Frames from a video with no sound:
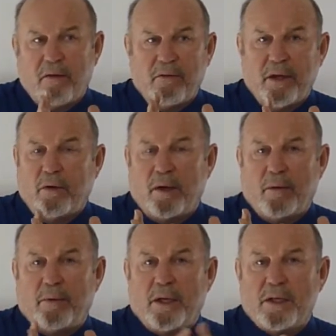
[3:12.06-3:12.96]

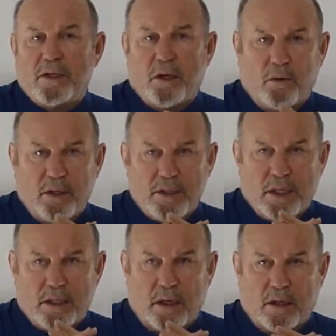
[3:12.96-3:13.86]
VOM is the only
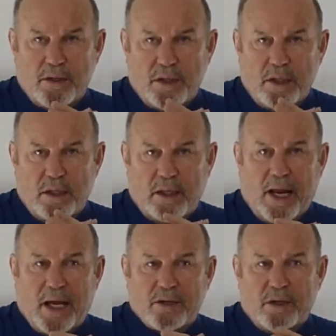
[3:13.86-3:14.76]
technology that
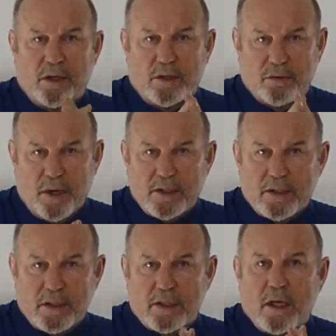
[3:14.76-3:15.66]
actually
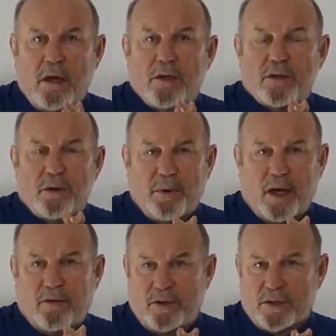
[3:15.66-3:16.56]
addresses
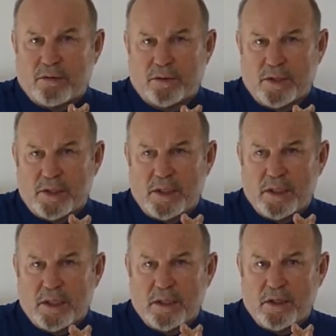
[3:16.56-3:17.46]
somatovisceral
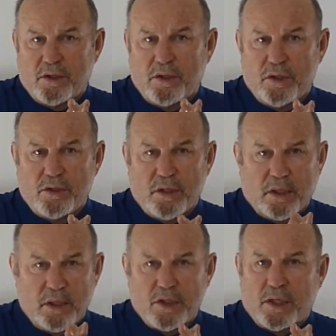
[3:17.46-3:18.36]
disease conditions using
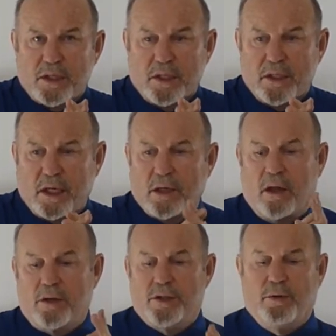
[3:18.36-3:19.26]
an adjusting
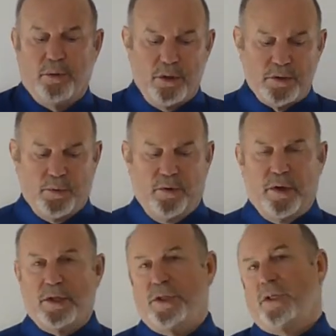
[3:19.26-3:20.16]
technology. We use both
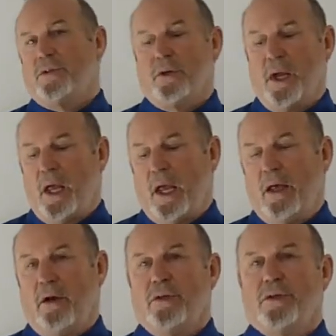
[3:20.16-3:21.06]
the adjuster
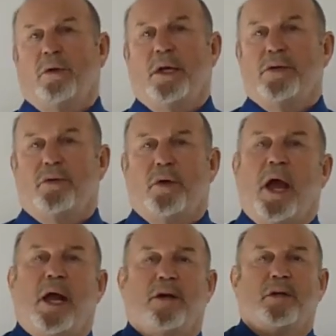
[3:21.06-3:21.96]
and also laser
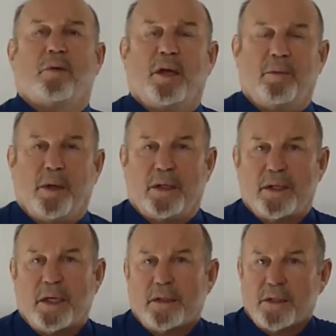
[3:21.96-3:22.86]
to actually
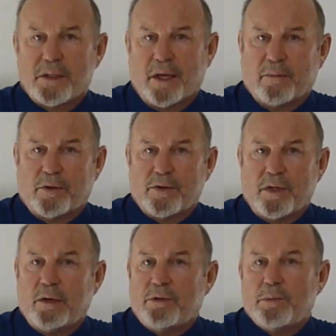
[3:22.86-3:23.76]
rehabilitate these animals,
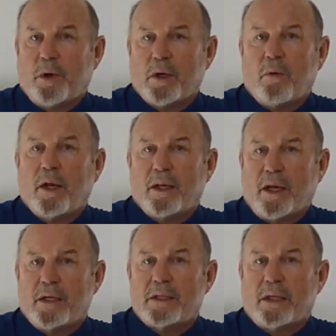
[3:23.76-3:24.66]
and they respond quite
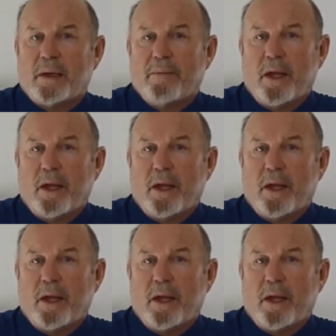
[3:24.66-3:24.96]
nicely.